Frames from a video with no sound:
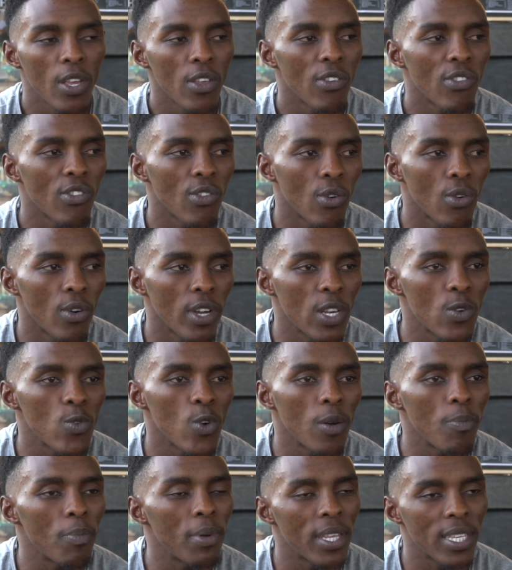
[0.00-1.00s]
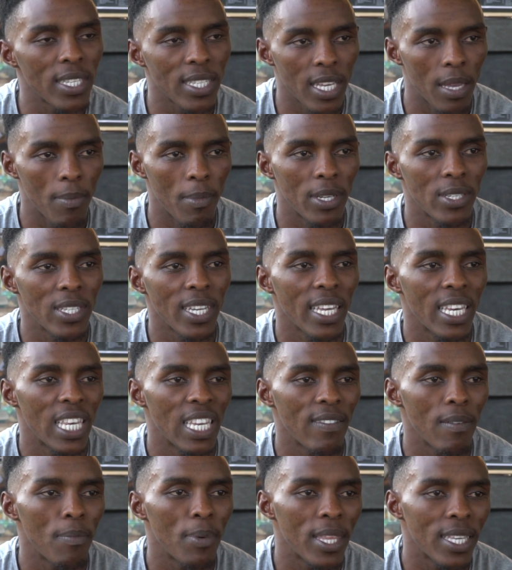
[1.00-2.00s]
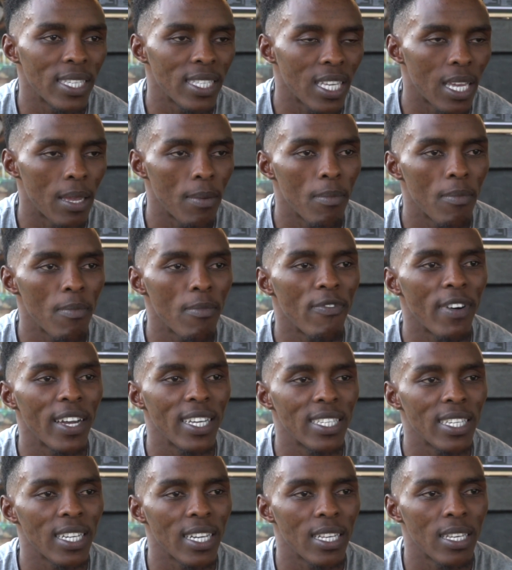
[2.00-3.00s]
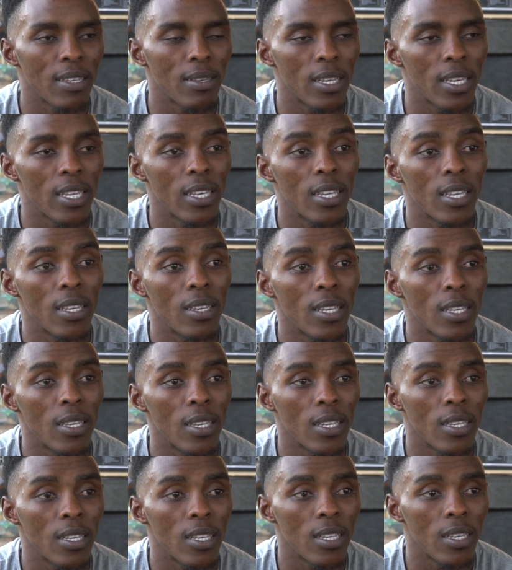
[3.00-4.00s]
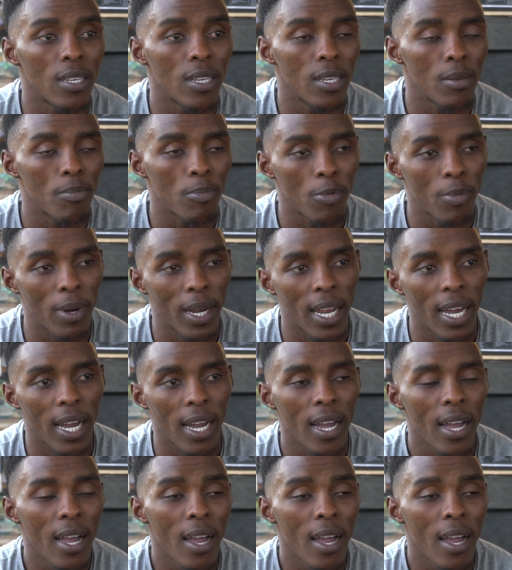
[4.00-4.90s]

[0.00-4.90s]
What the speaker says: So it won't be the same. It can never be the same fighting in Pumalanga.